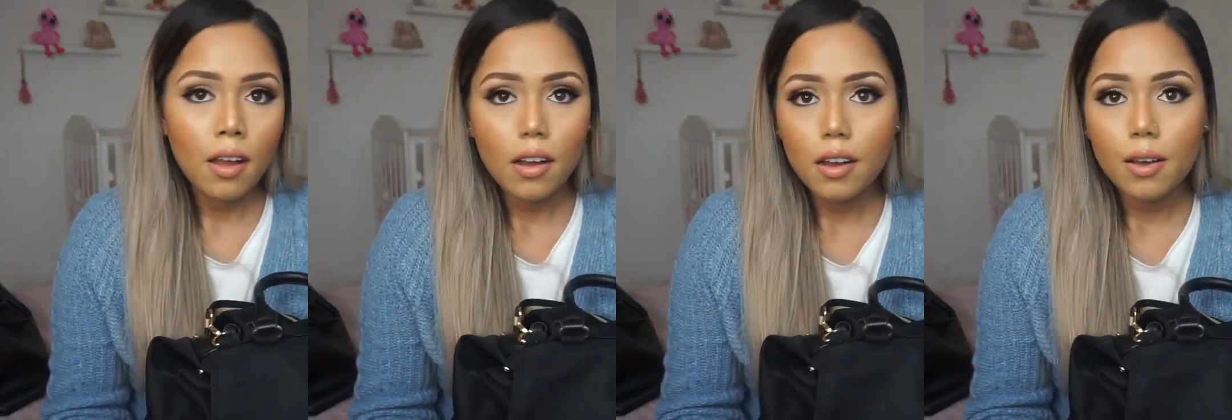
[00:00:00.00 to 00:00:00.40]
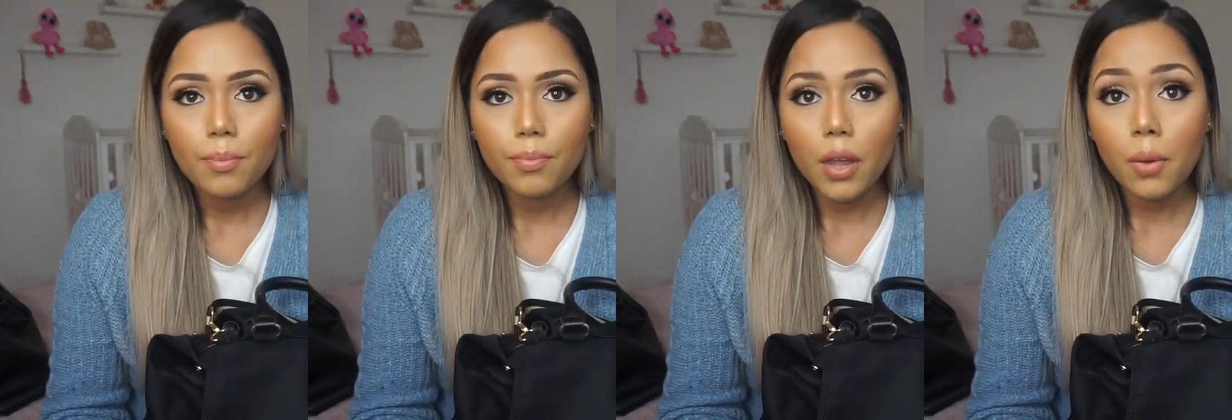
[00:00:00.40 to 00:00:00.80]

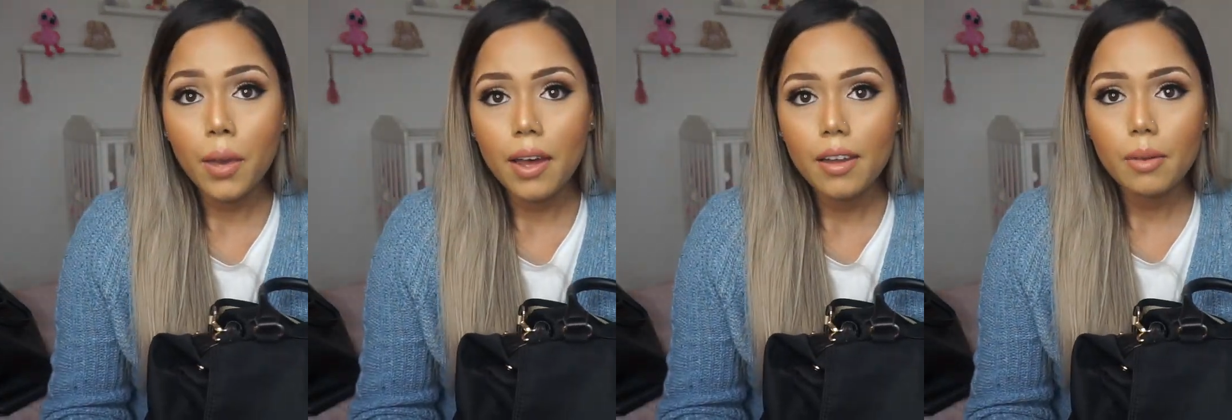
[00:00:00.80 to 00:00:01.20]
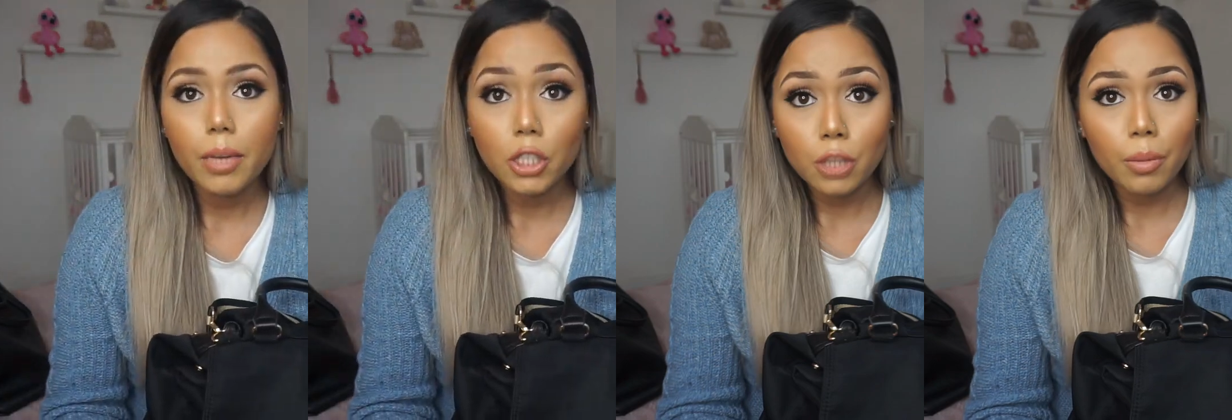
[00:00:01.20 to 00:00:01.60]
um, I wear, and it
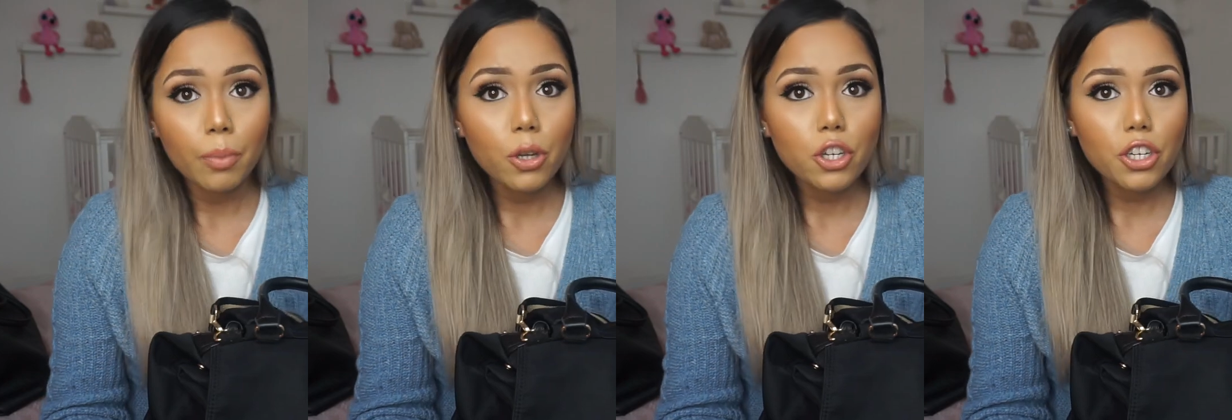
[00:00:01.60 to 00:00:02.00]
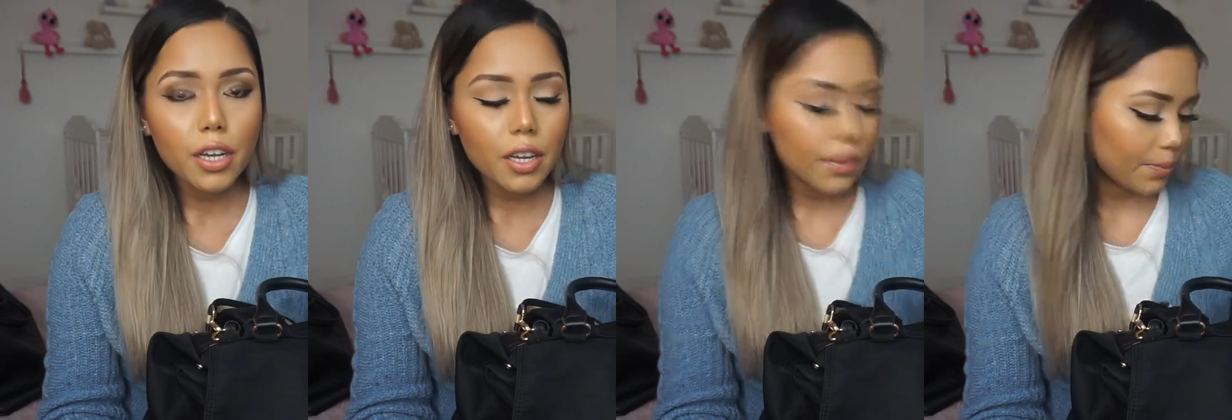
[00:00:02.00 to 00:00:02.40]
matches my
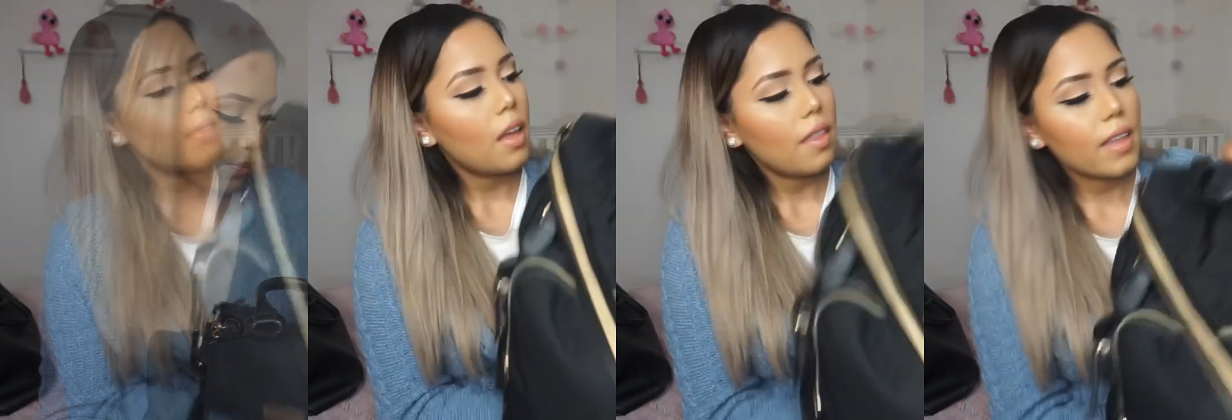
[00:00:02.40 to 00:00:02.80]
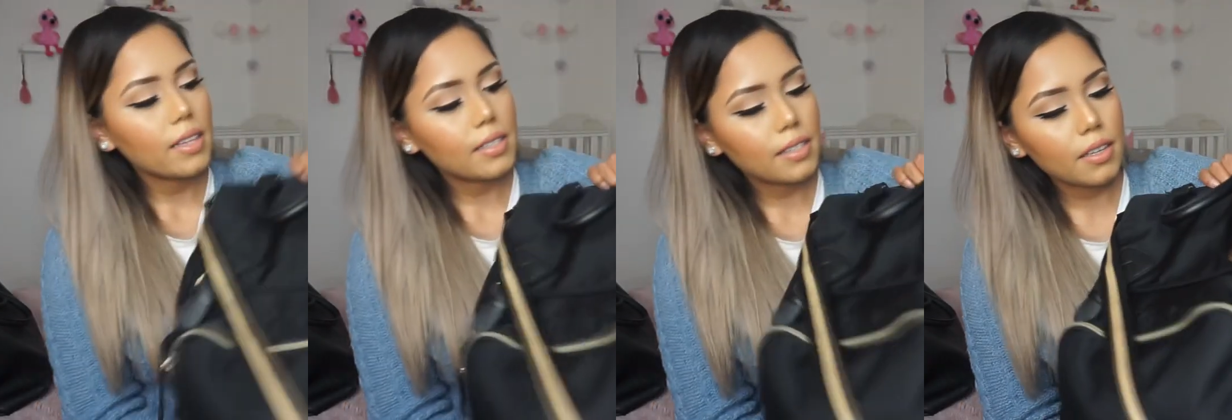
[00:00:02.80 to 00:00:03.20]
pushchair.
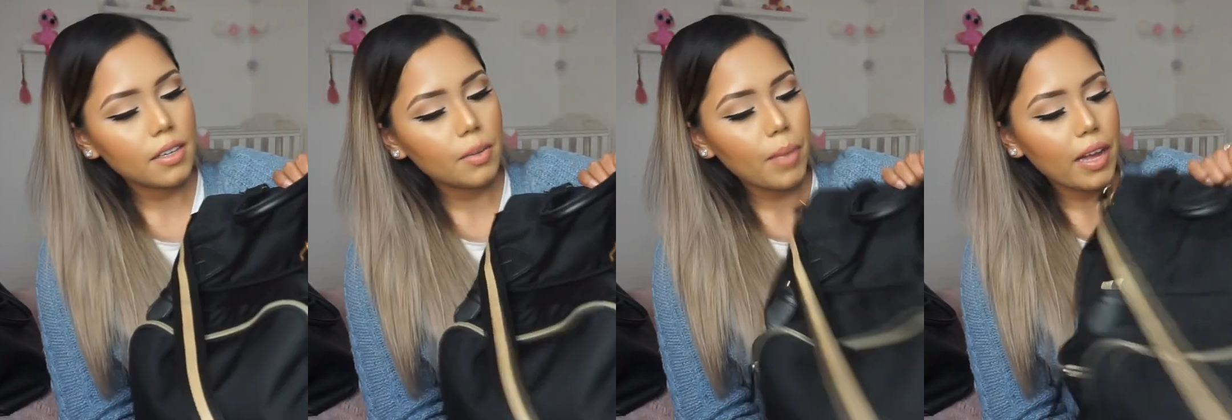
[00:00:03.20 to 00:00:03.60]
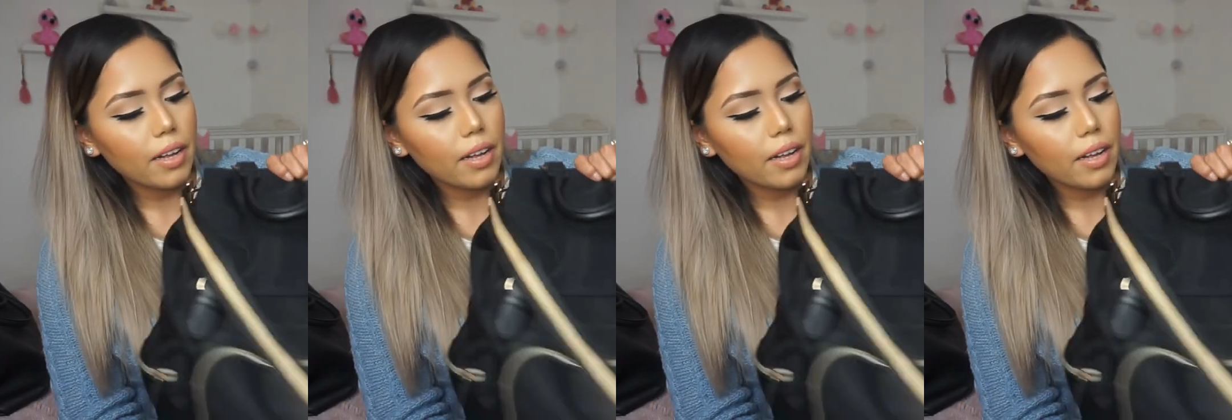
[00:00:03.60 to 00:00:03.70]
That's the bag,